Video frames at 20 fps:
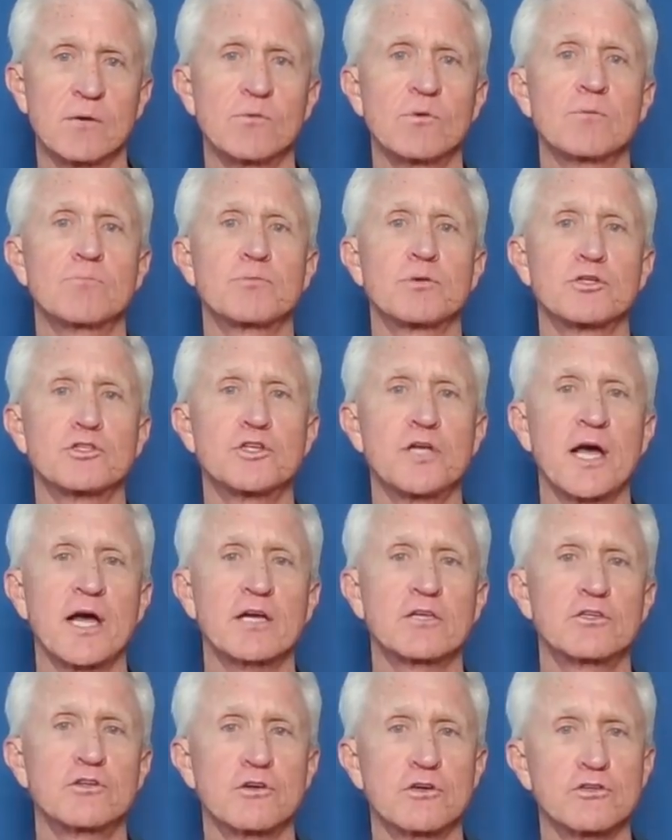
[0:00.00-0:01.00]
It will
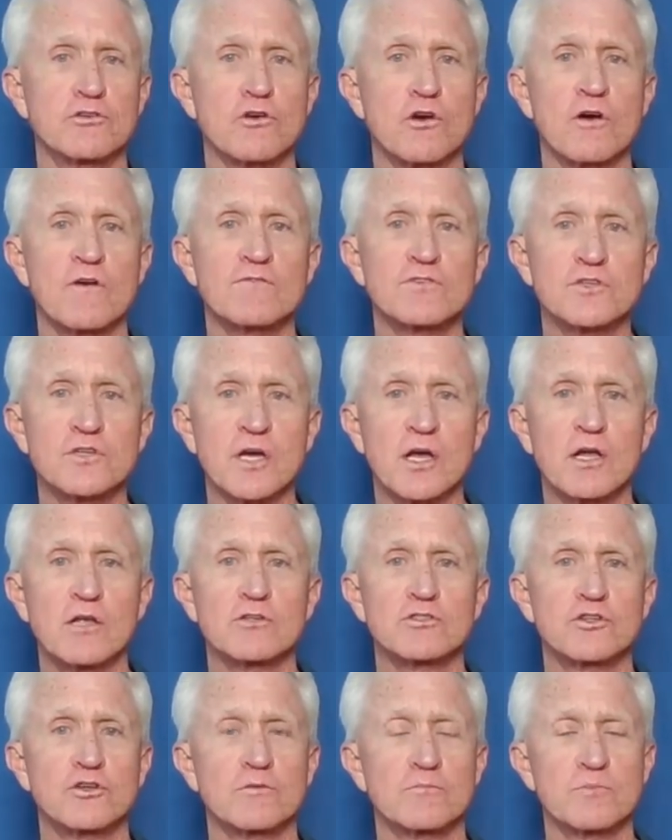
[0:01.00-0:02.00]
protect your nerve
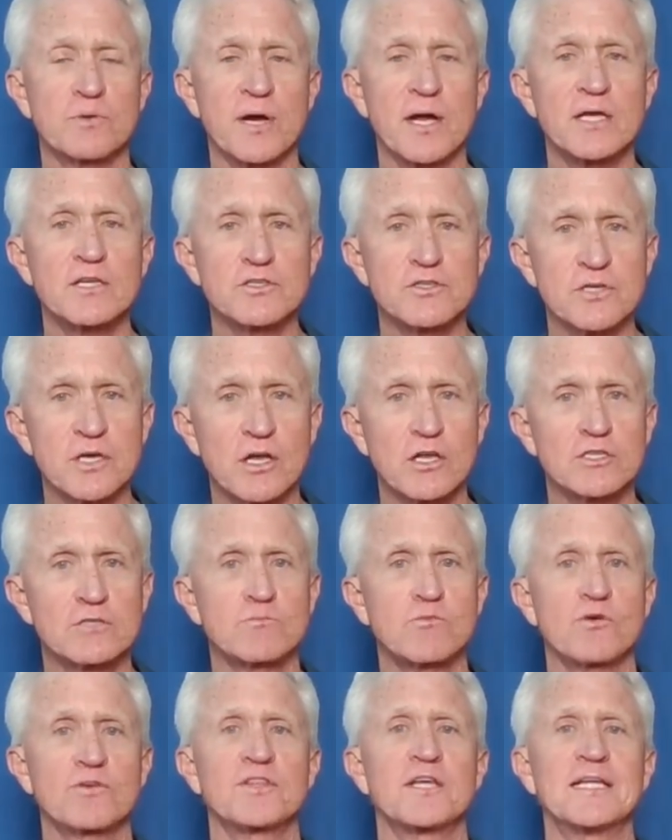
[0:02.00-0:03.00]
cells, your brain
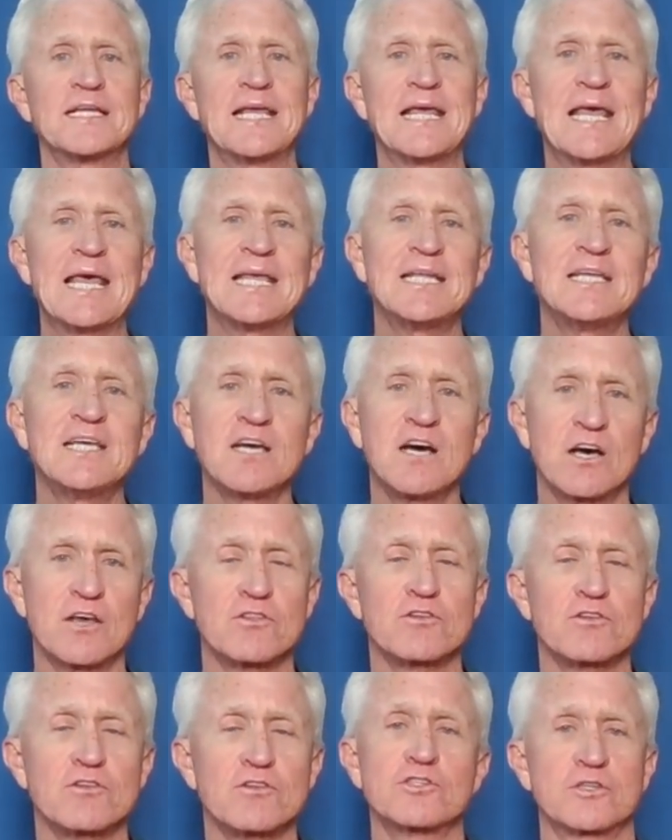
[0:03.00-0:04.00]
cells, more than any
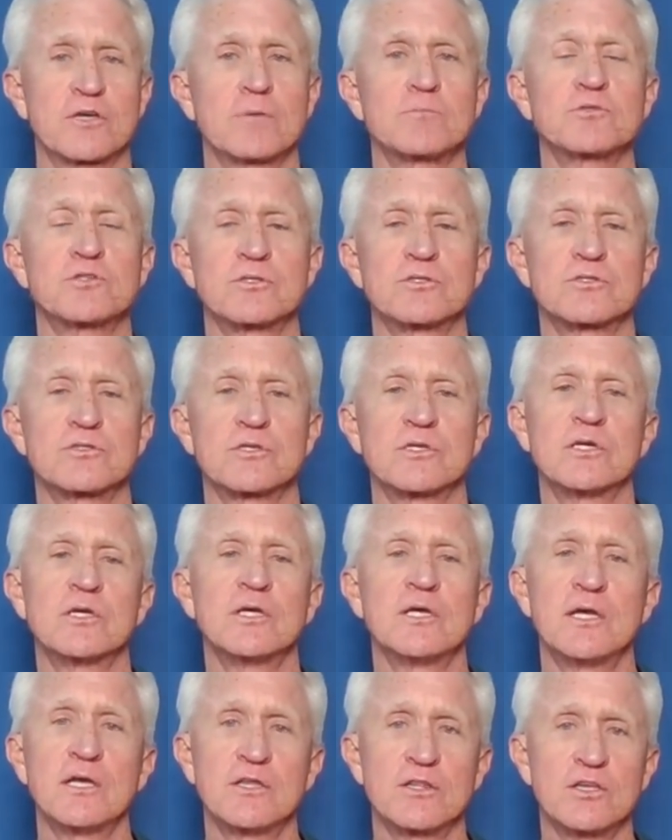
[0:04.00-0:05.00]
other substance
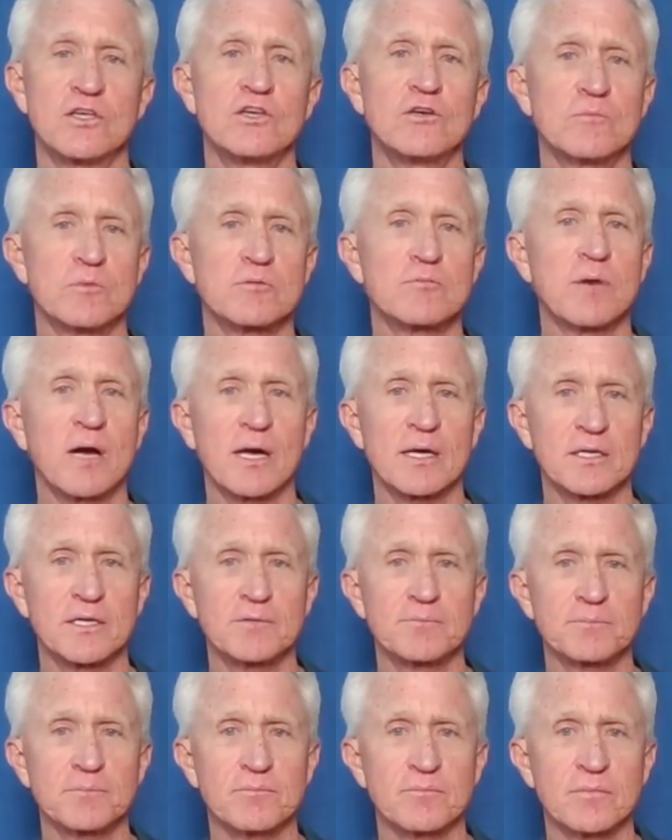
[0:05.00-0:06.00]
in the human
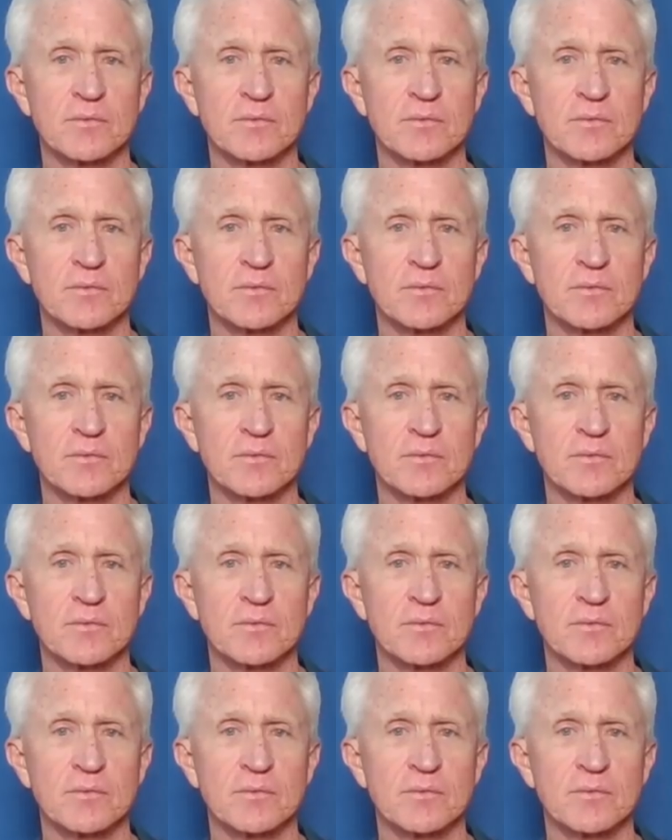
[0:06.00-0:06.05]
body.